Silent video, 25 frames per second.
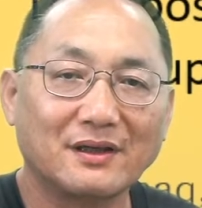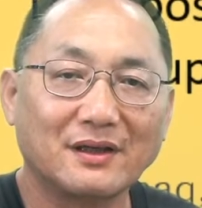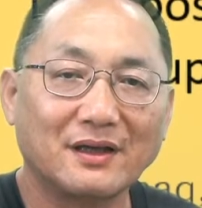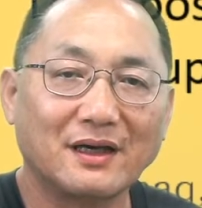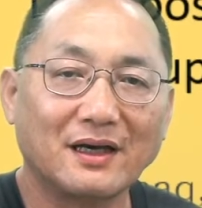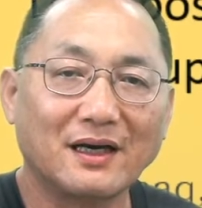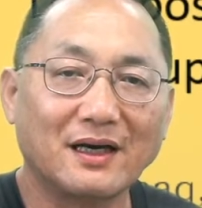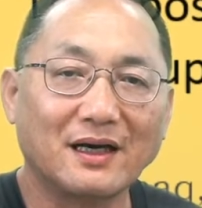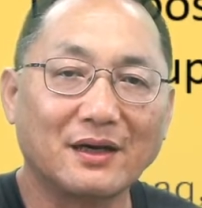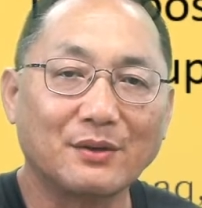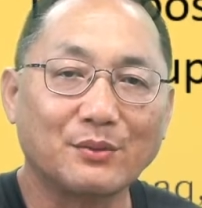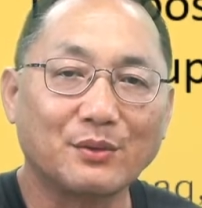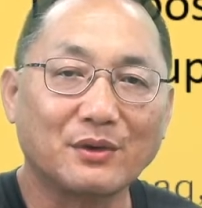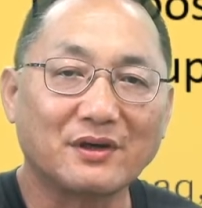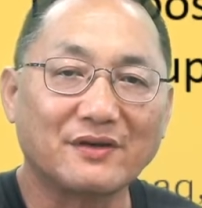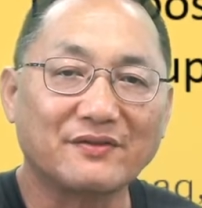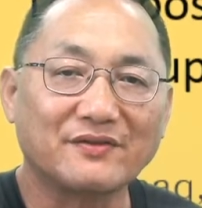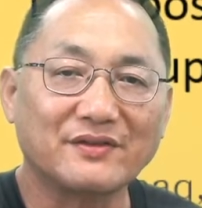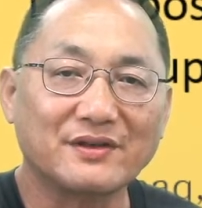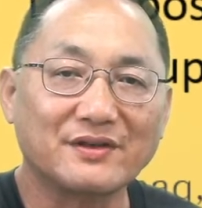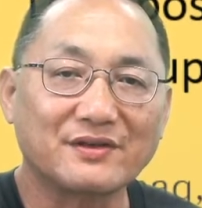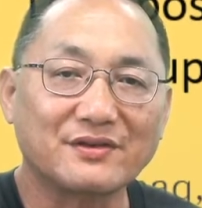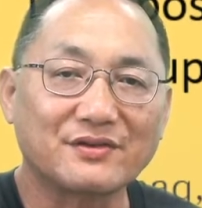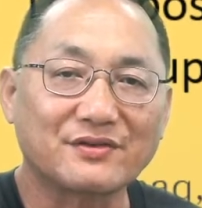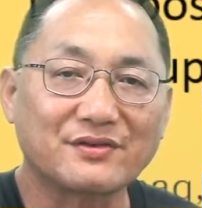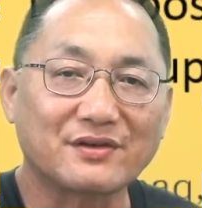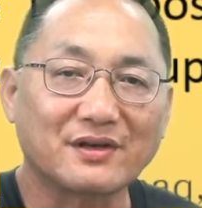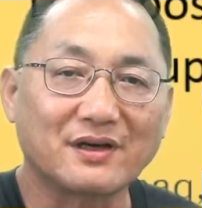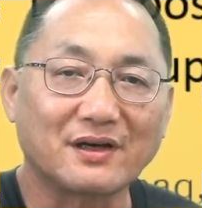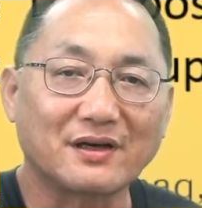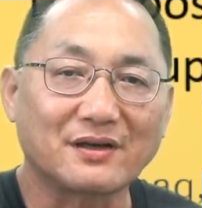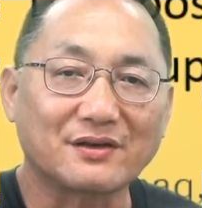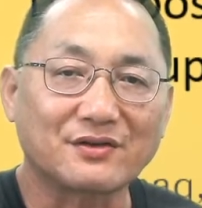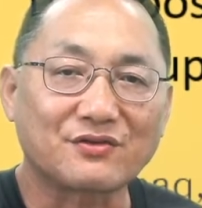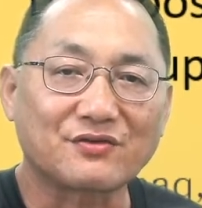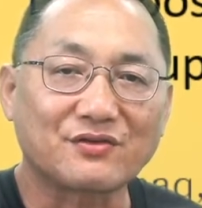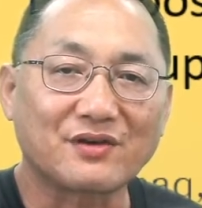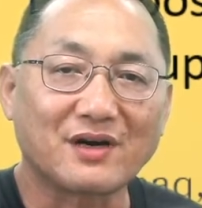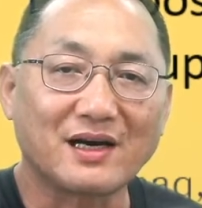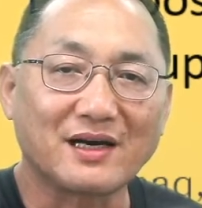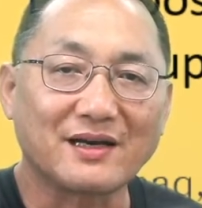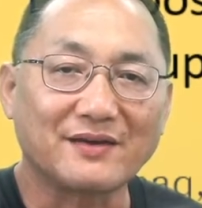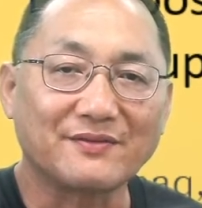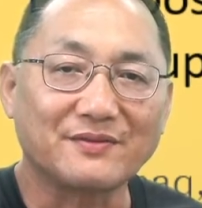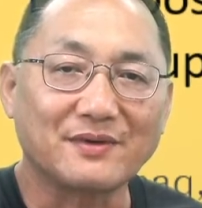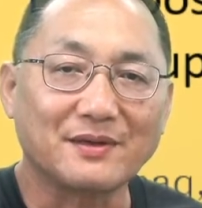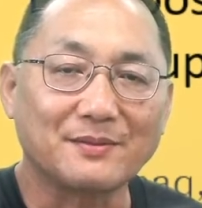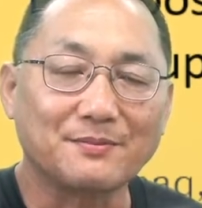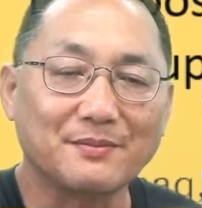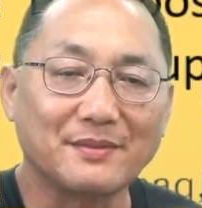one of his
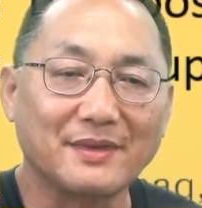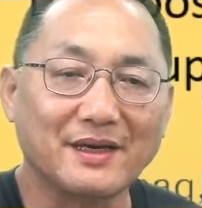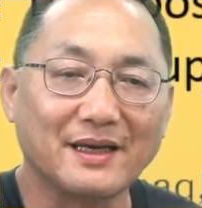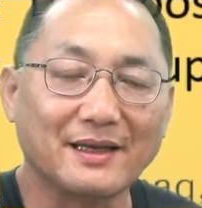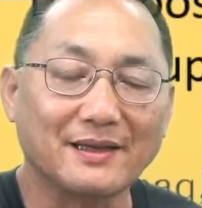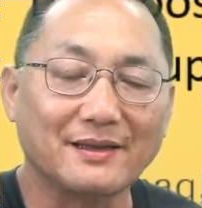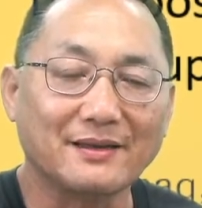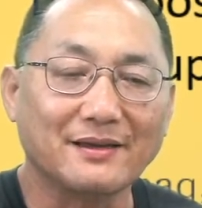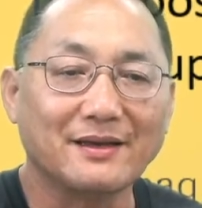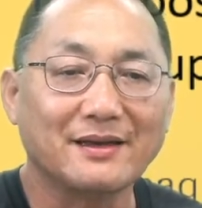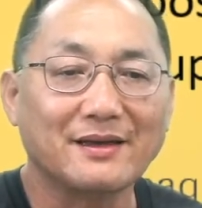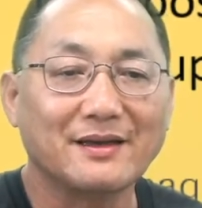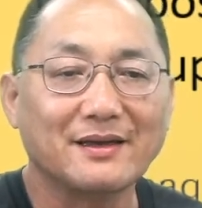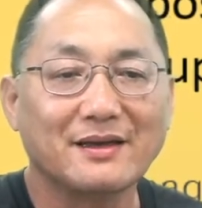tribe men.